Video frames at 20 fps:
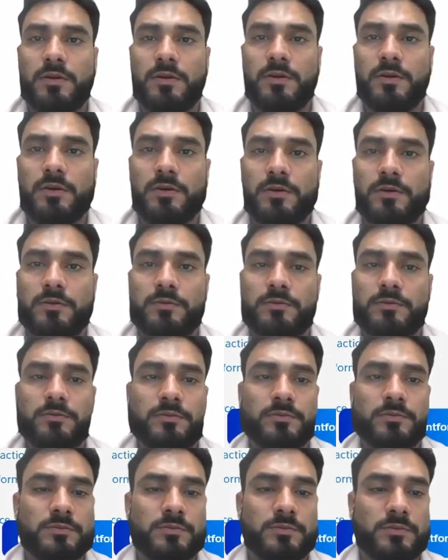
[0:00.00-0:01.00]
A.
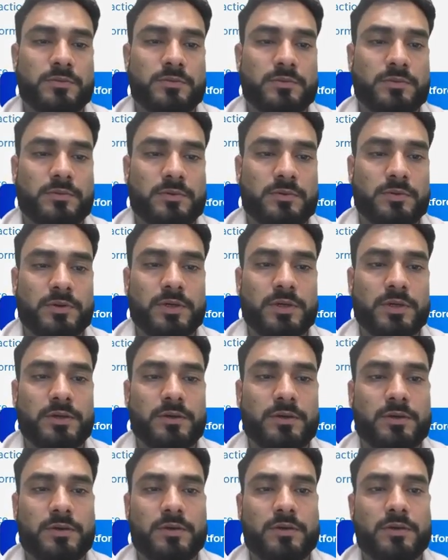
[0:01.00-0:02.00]

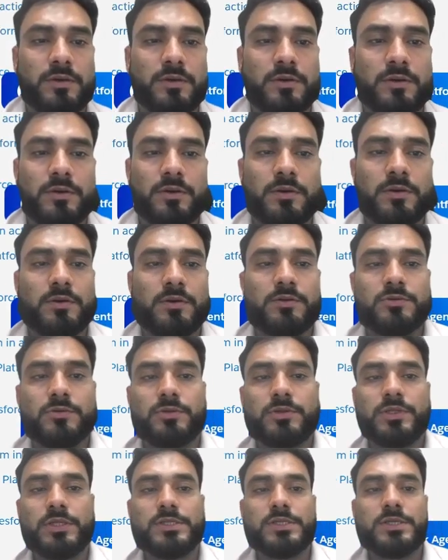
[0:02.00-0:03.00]
Okay.
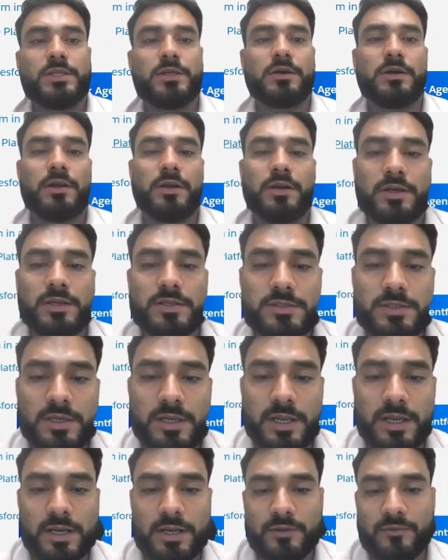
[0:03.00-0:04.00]
So this is the correct answer,
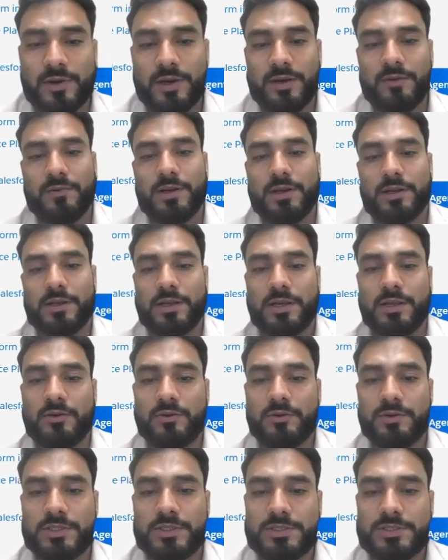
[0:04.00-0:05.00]
and if I will click
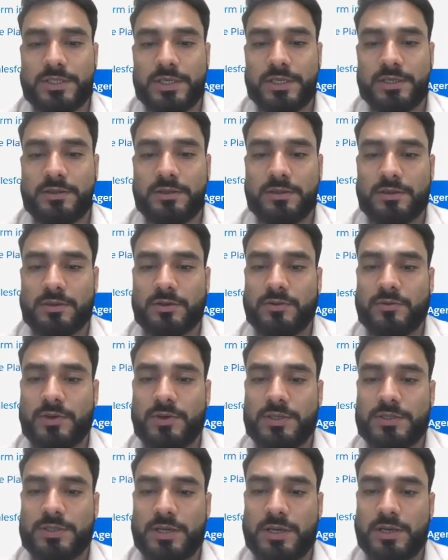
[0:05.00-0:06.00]
on this check the
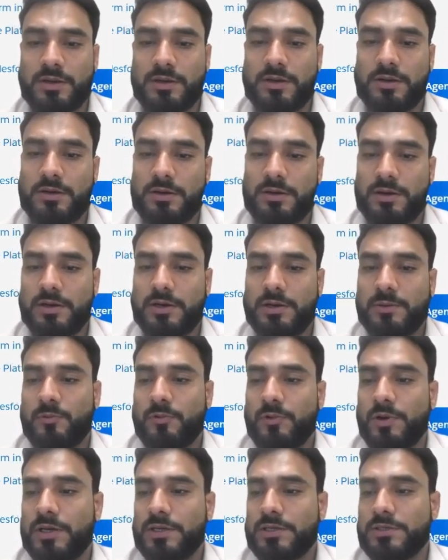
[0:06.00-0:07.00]
quiz and earn 100
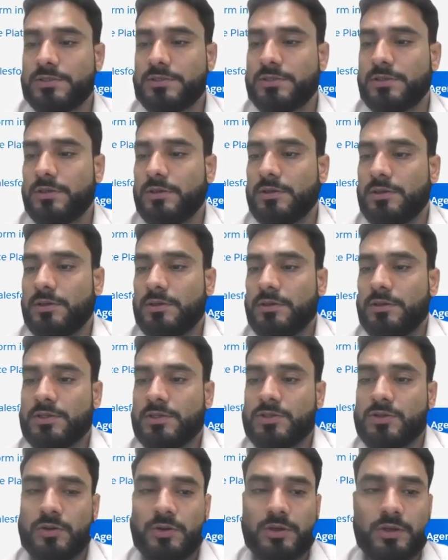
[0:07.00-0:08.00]
points.
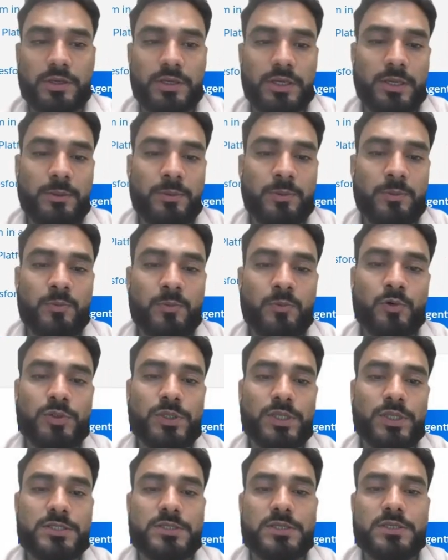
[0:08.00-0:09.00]
So if both
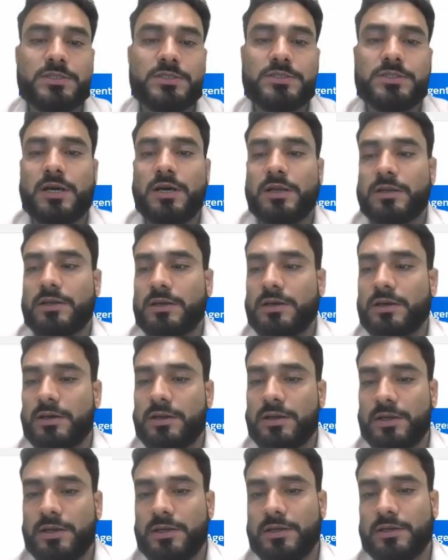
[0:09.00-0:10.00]
answers are
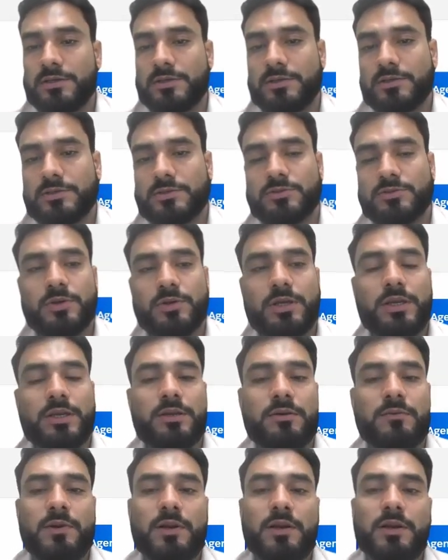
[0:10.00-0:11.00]
correct, so
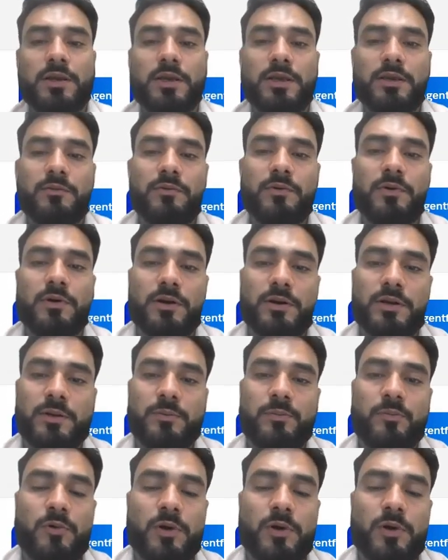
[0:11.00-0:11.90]
it will give 100